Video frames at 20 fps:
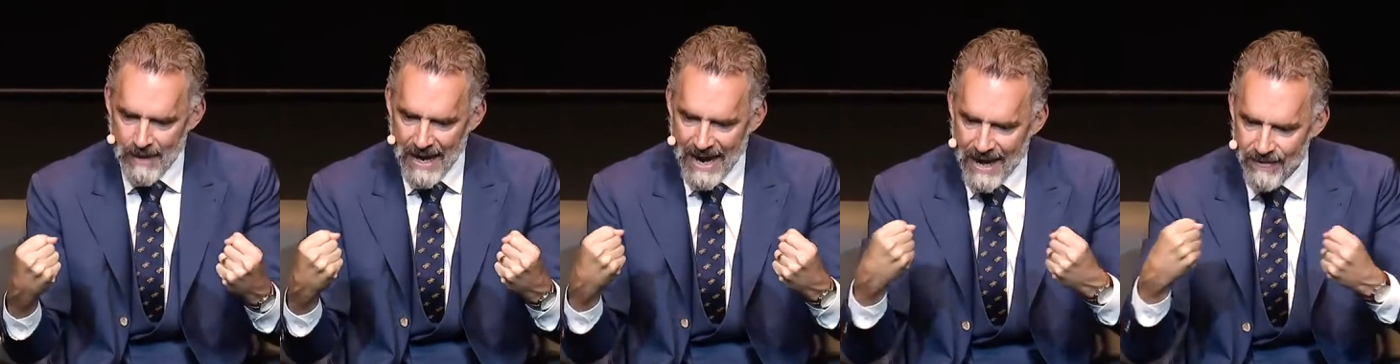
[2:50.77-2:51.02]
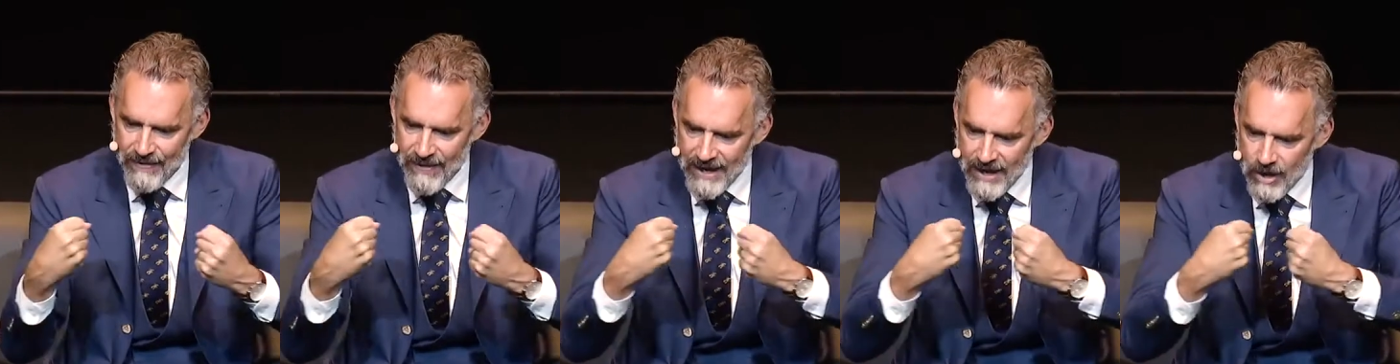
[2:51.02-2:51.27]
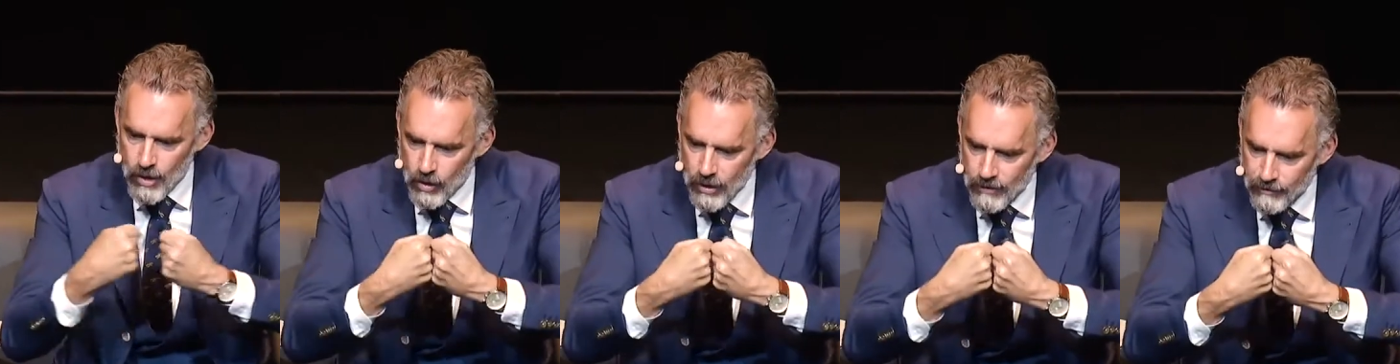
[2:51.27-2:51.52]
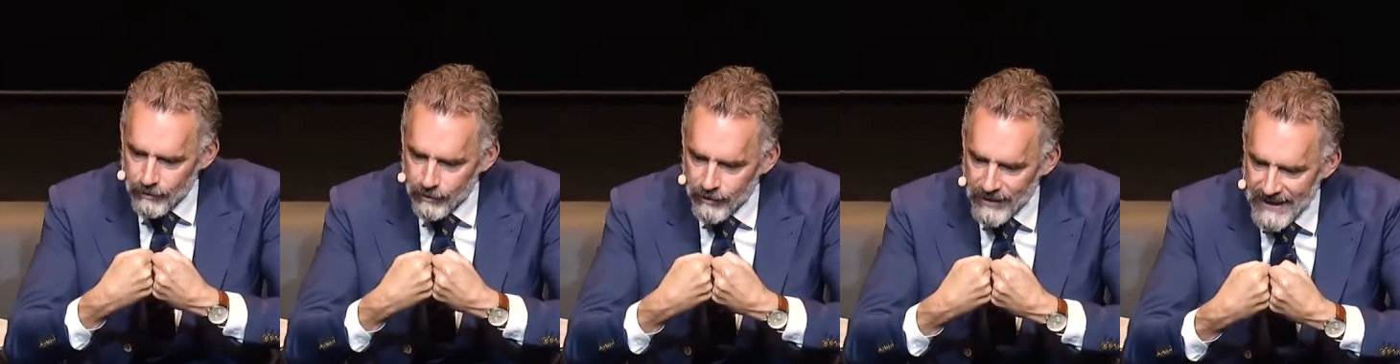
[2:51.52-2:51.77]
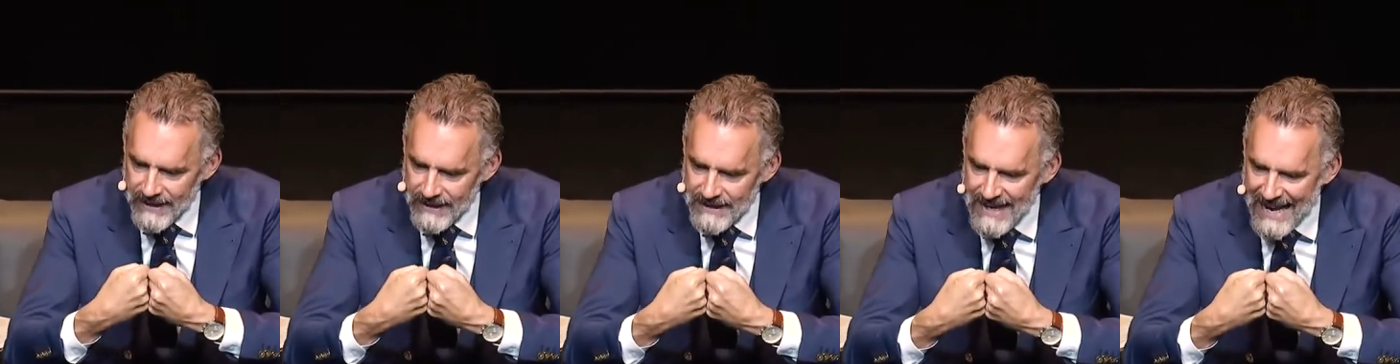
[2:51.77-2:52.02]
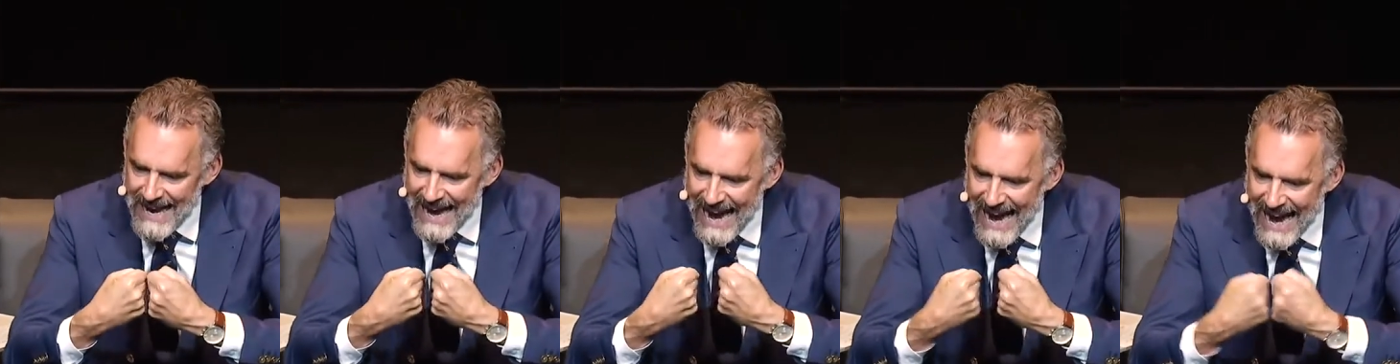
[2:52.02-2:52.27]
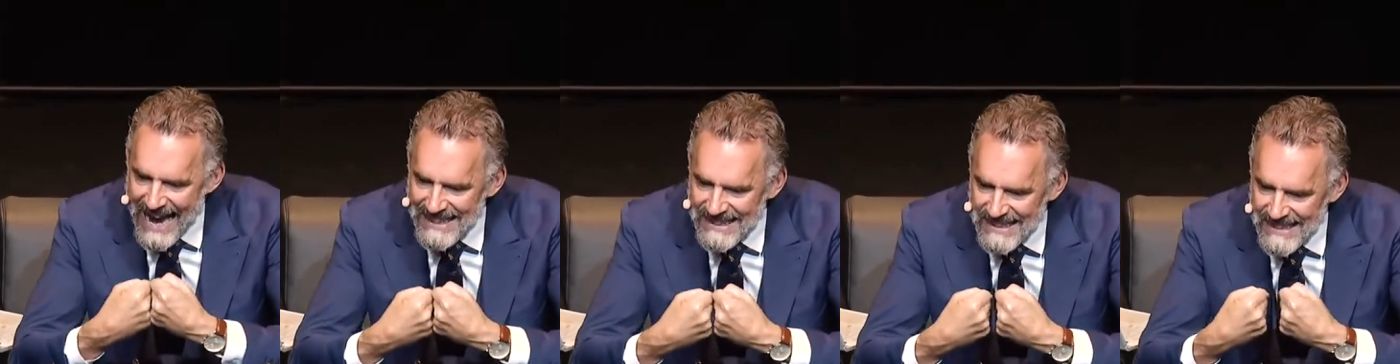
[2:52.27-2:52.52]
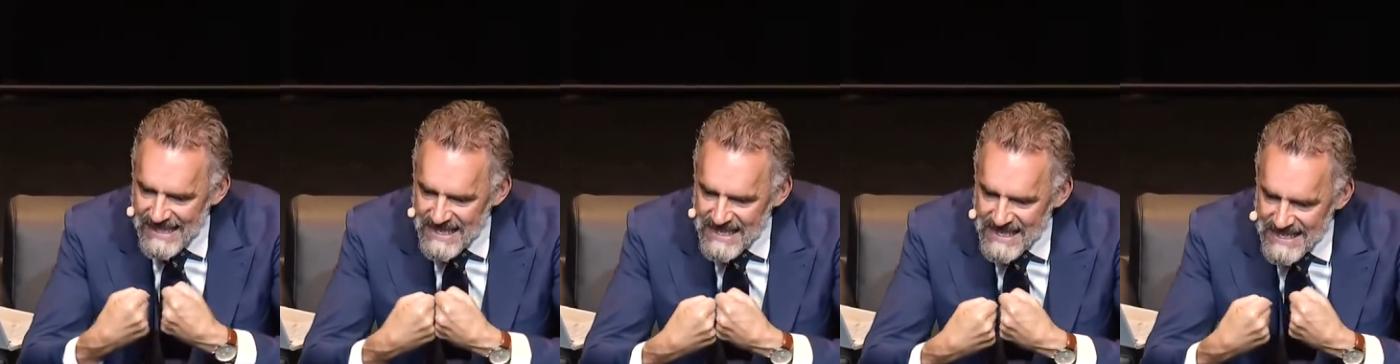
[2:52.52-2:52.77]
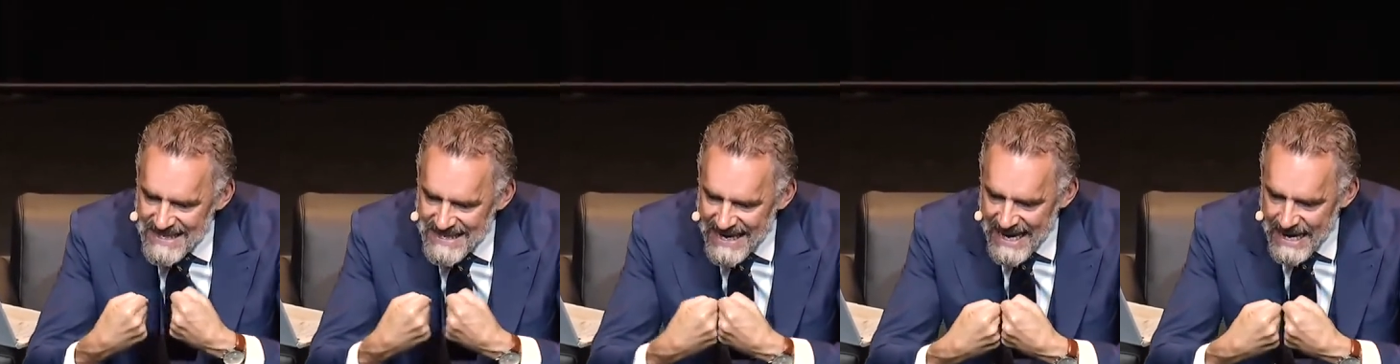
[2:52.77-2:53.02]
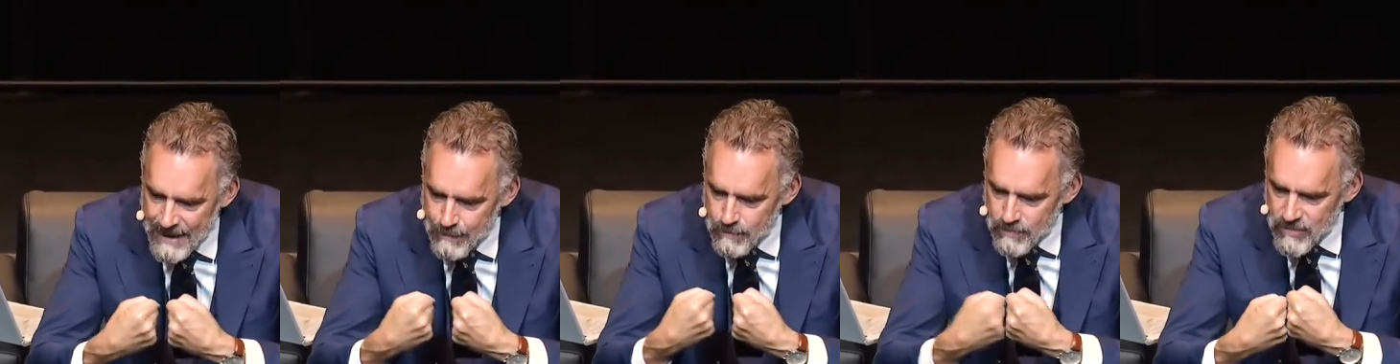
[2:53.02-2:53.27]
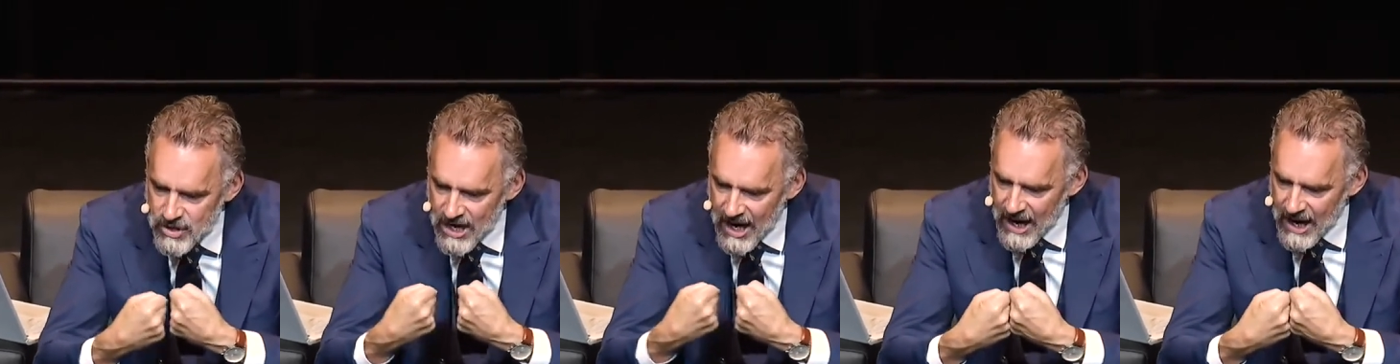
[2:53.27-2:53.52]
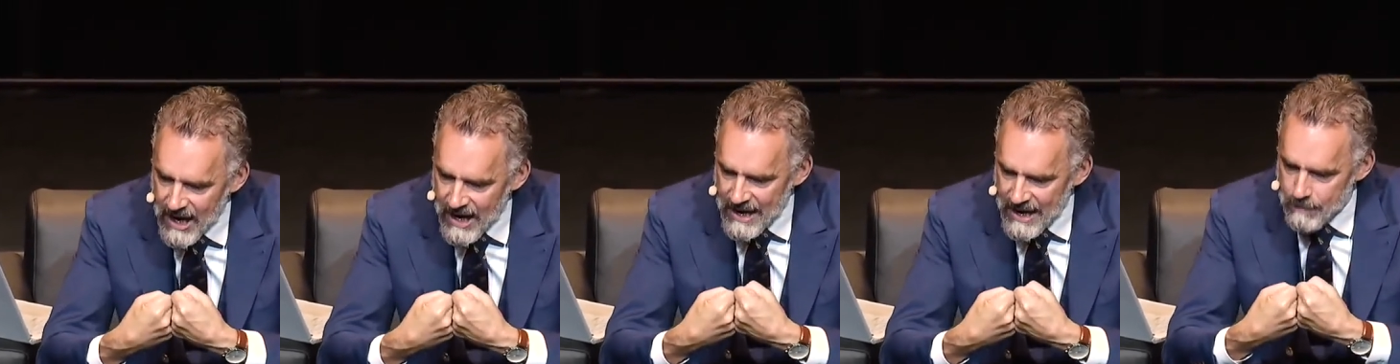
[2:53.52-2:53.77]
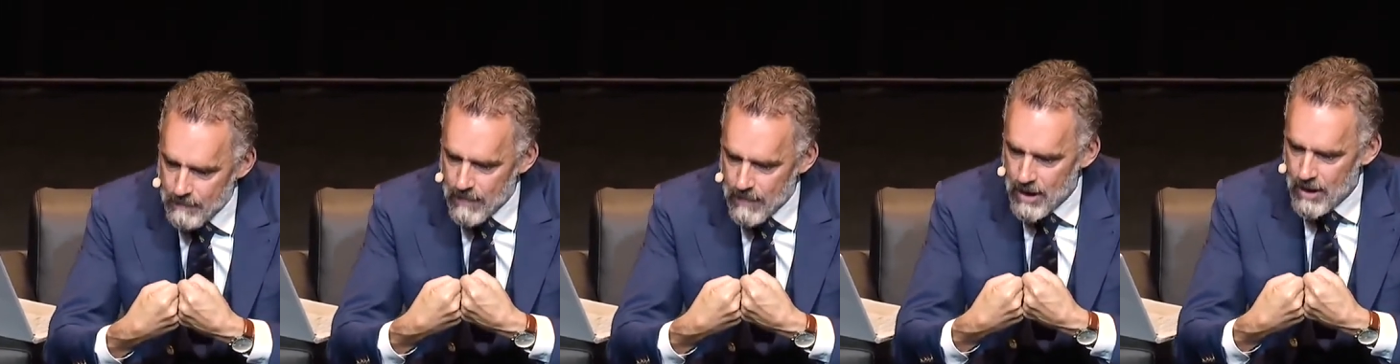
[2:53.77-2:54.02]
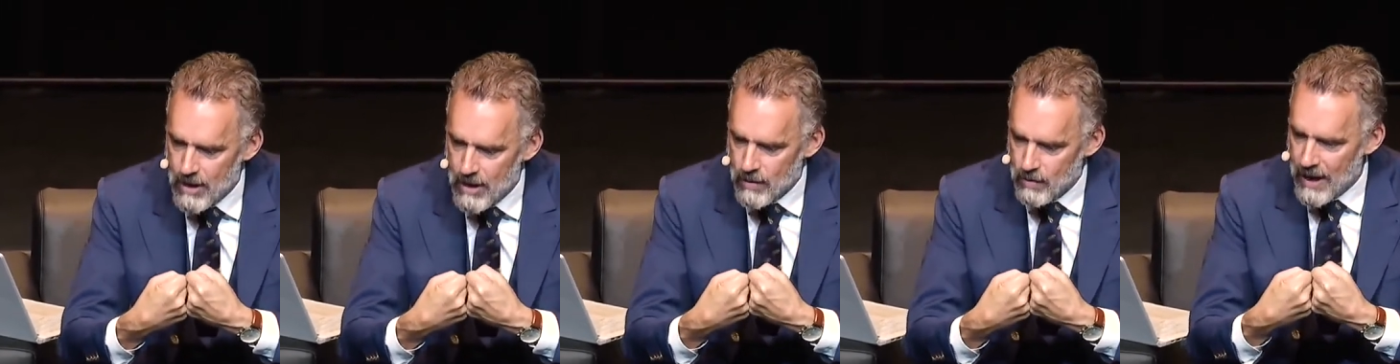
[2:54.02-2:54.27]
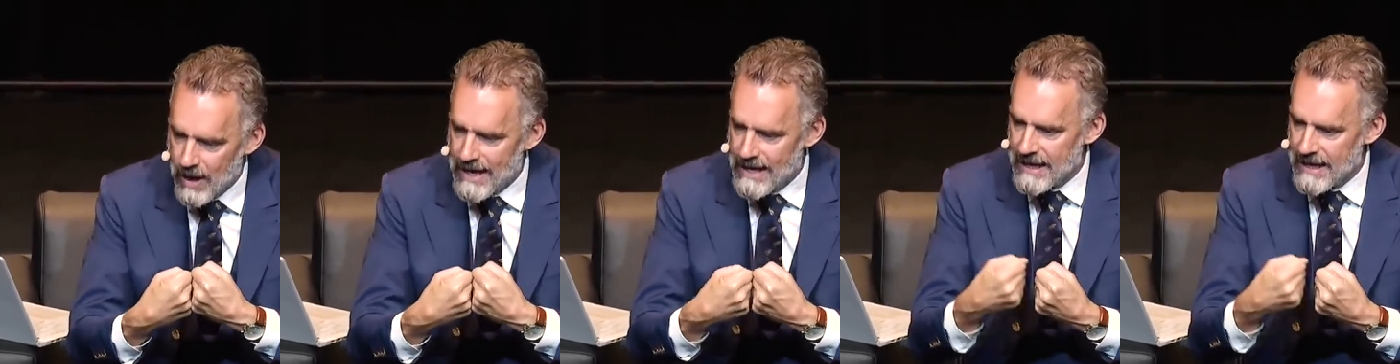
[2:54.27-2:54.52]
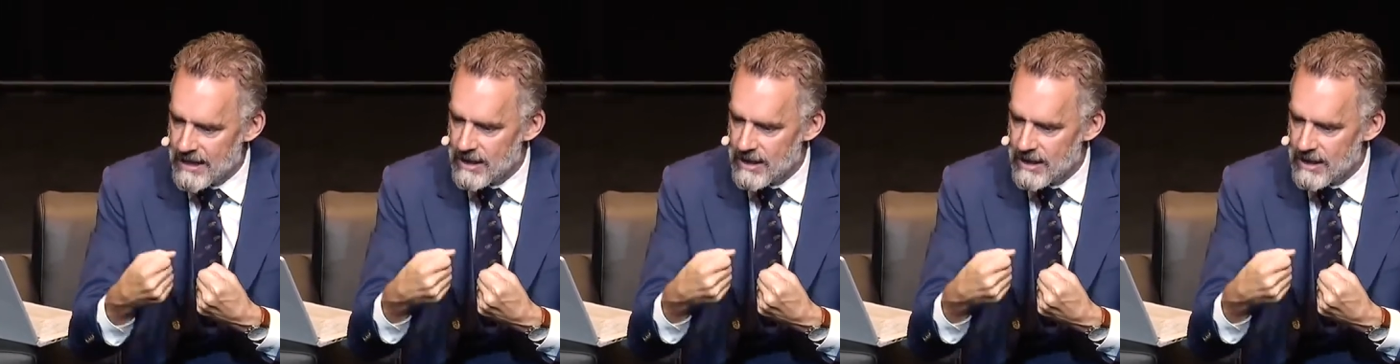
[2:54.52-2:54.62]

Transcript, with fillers: and they conflict at the same time, right?